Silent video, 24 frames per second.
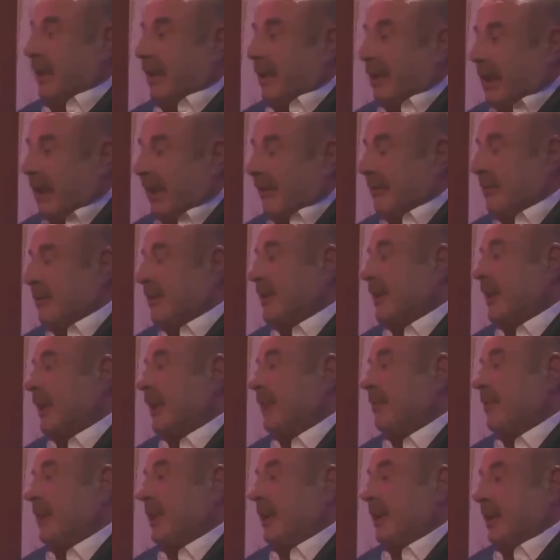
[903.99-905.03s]
The government
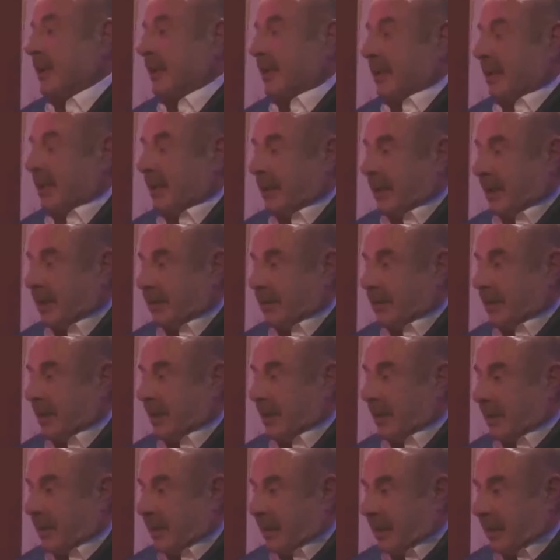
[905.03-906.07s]
came in. They
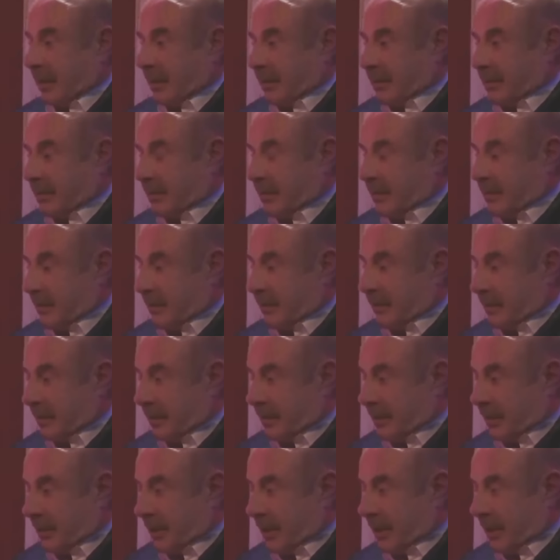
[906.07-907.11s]
said, we're
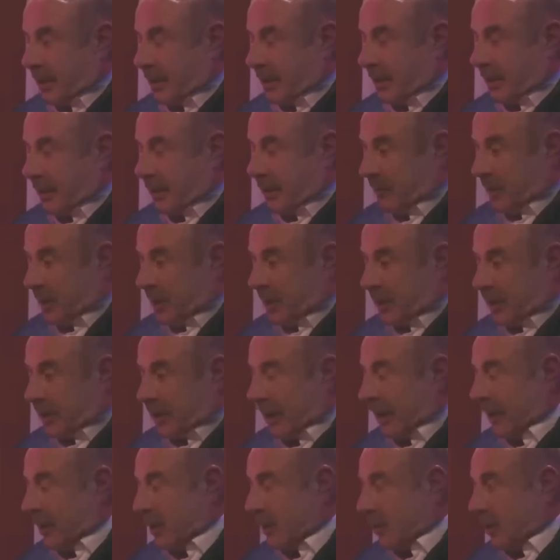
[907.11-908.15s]
going to
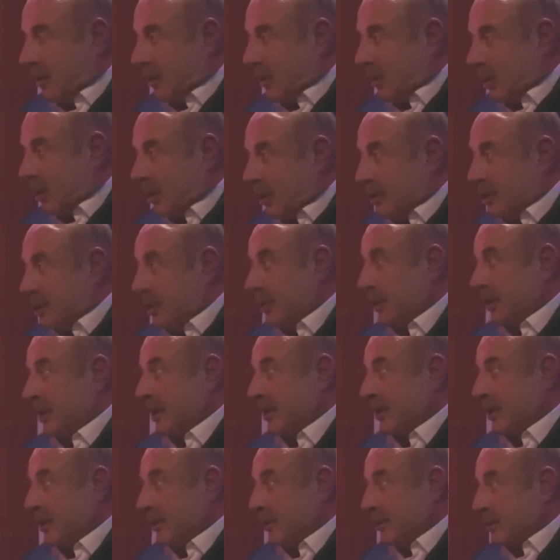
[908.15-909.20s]
tell you what words you
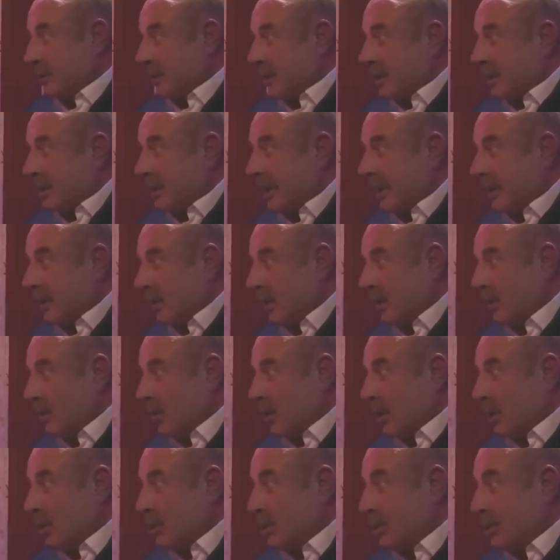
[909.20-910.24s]
can use. We're going to tell you what
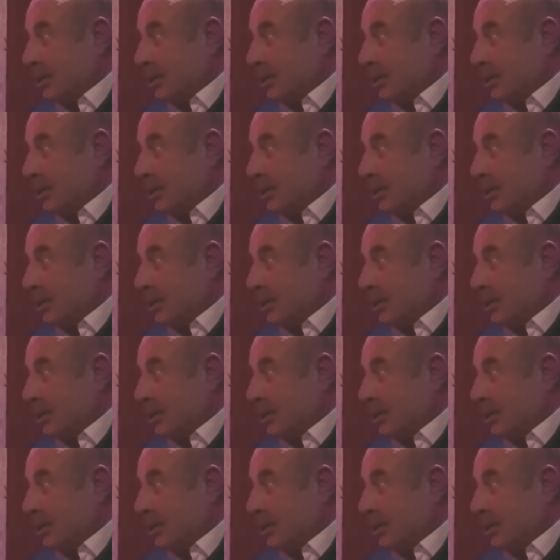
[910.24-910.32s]
words you